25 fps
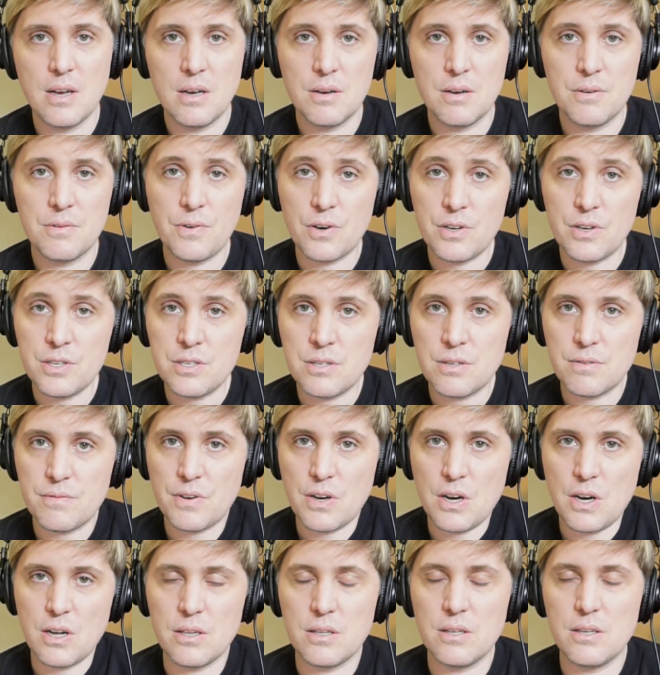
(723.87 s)
First of
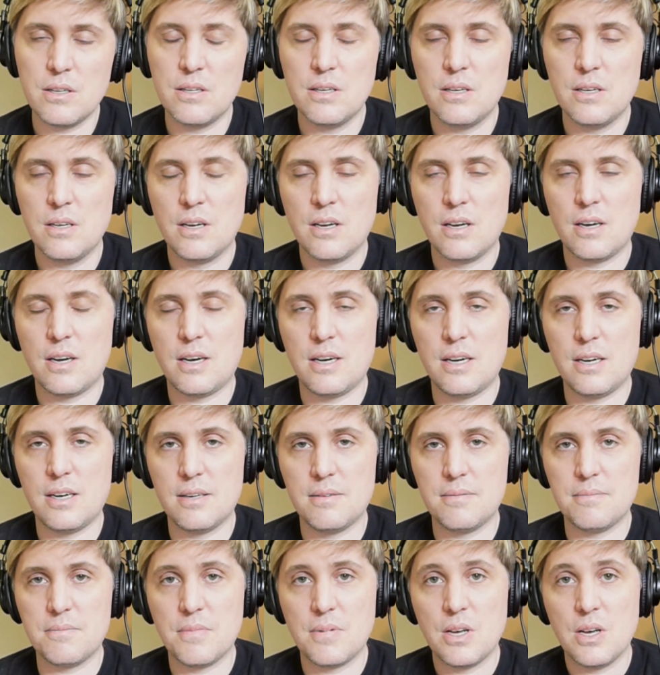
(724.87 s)
all,
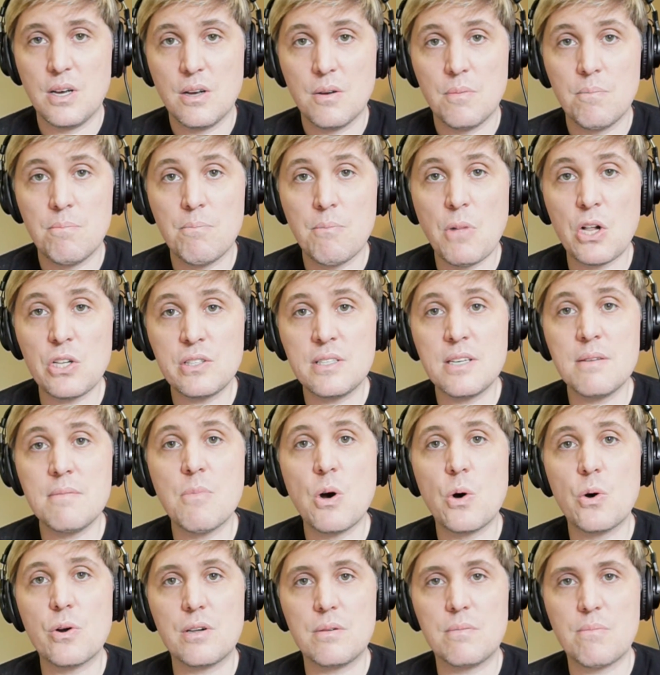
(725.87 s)

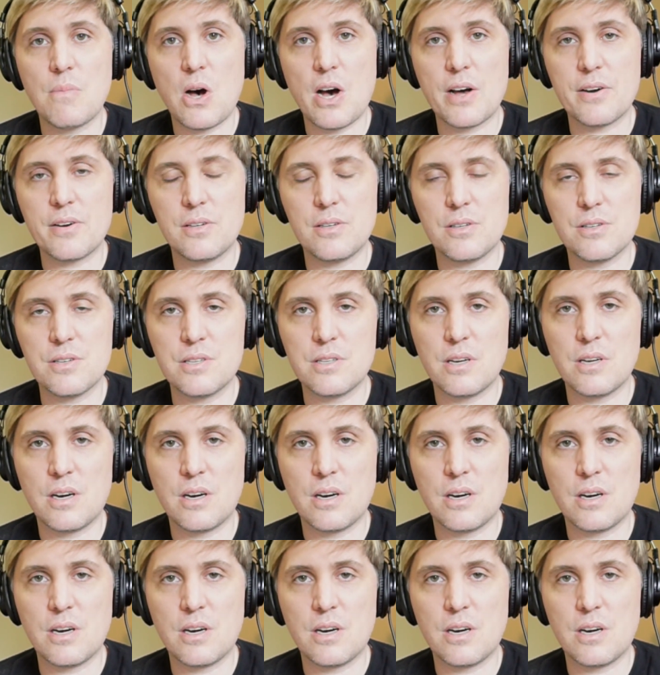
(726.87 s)
multimodal models